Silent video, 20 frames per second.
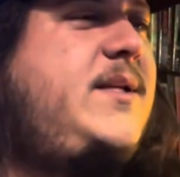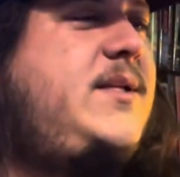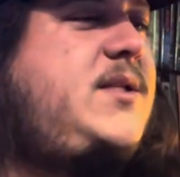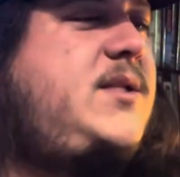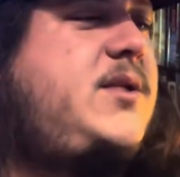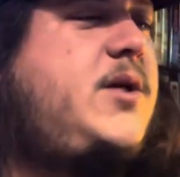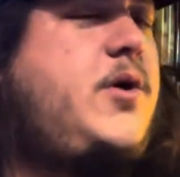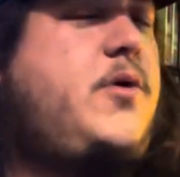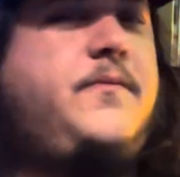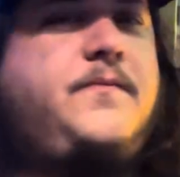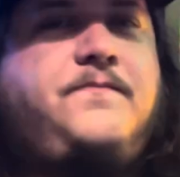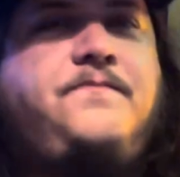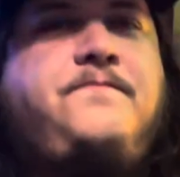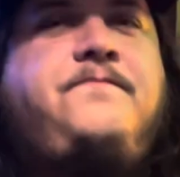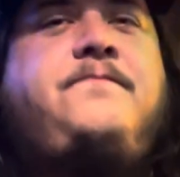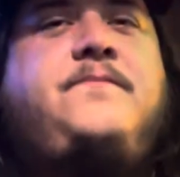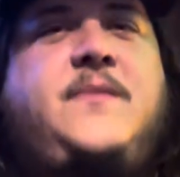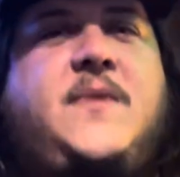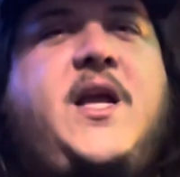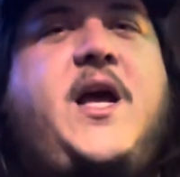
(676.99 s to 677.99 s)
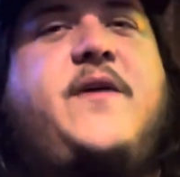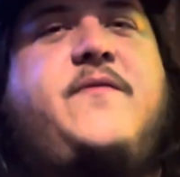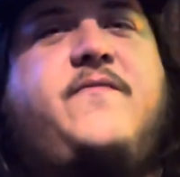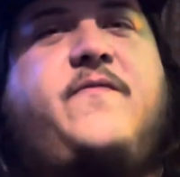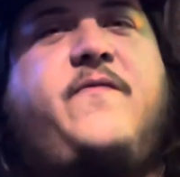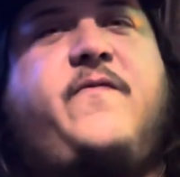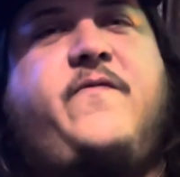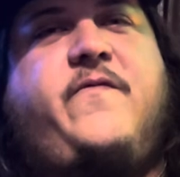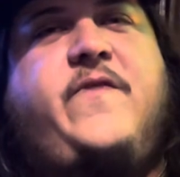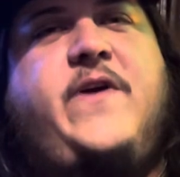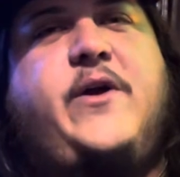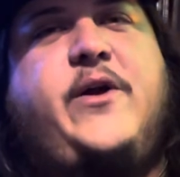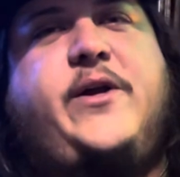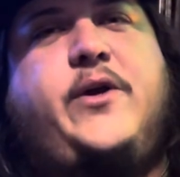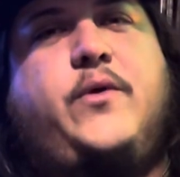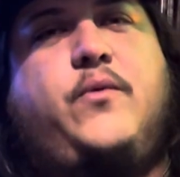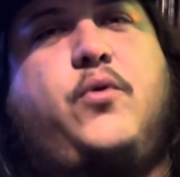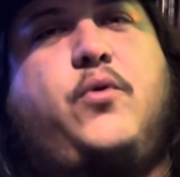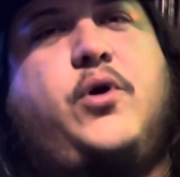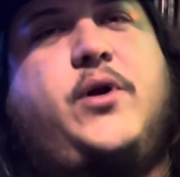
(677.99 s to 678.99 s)
So, yeah, very
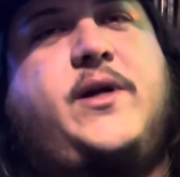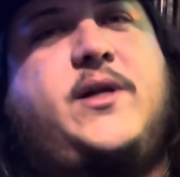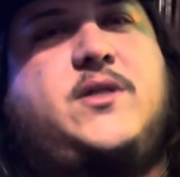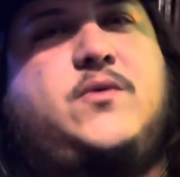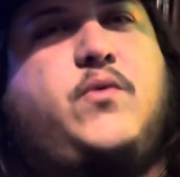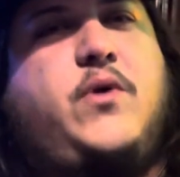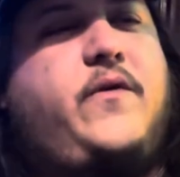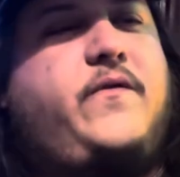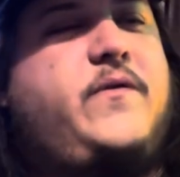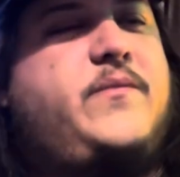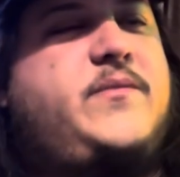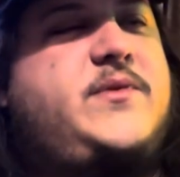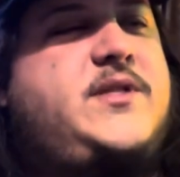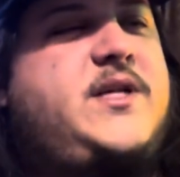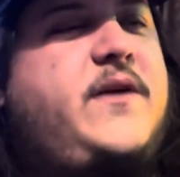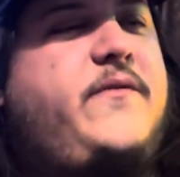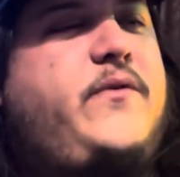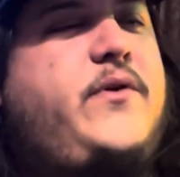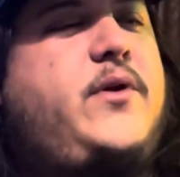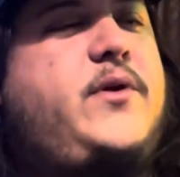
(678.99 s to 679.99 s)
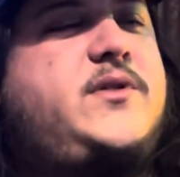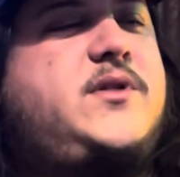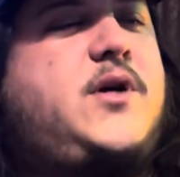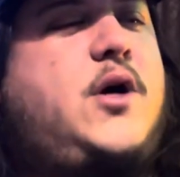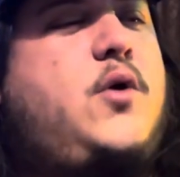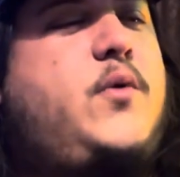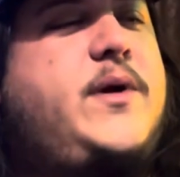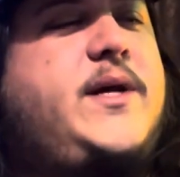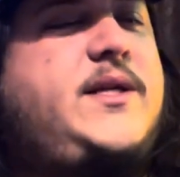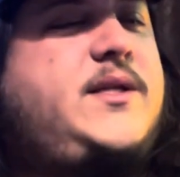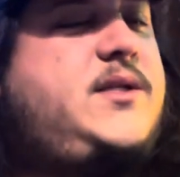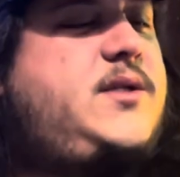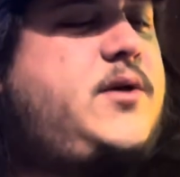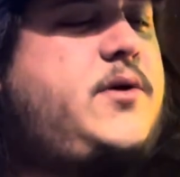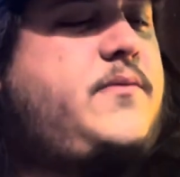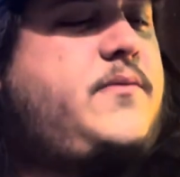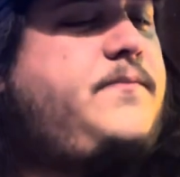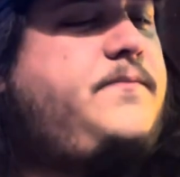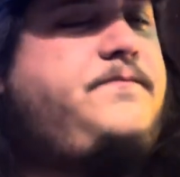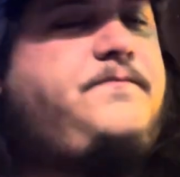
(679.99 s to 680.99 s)
good work as well from Severin as always. So,
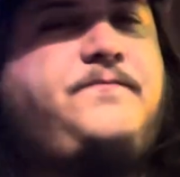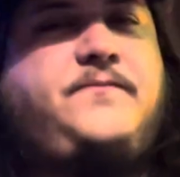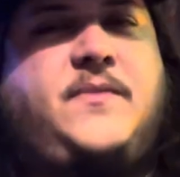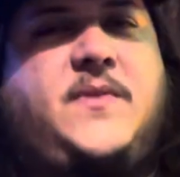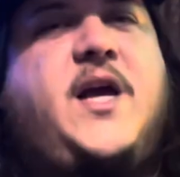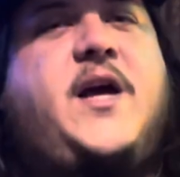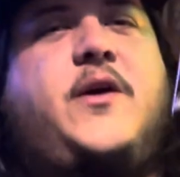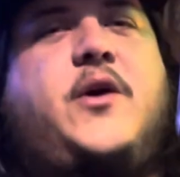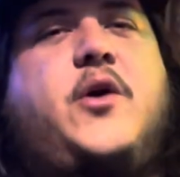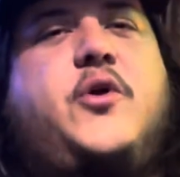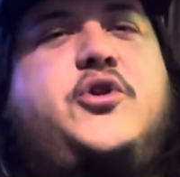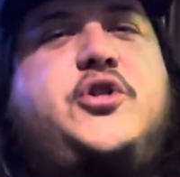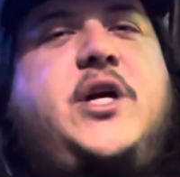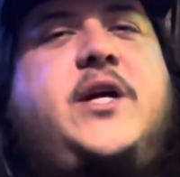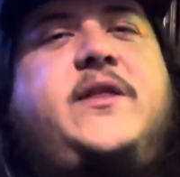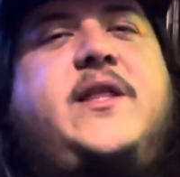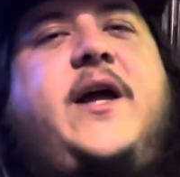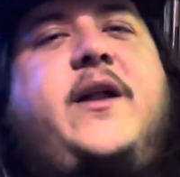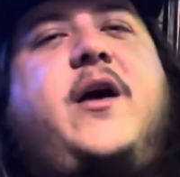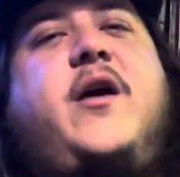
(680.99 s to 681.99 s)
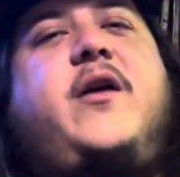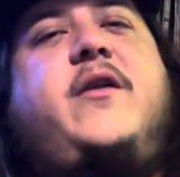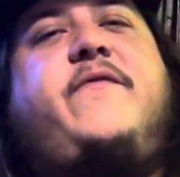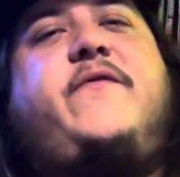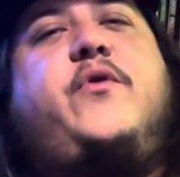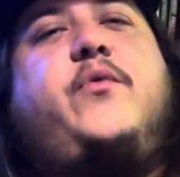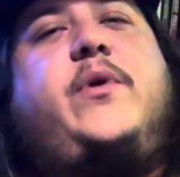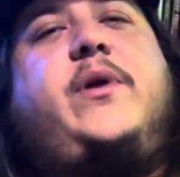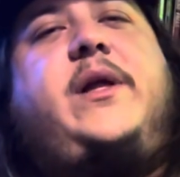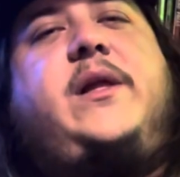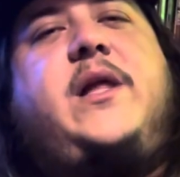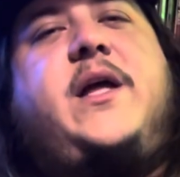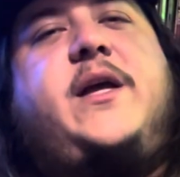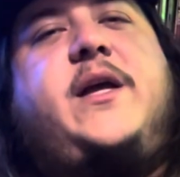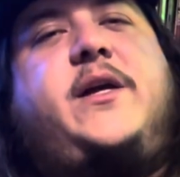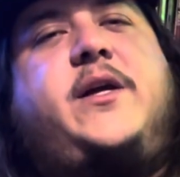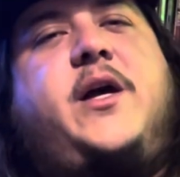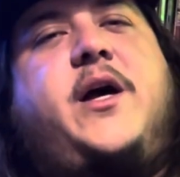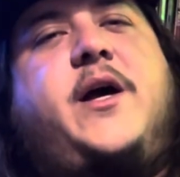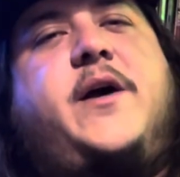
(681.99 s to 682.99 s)
yeah, go check that out if you really
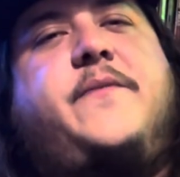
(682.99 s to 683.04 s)
like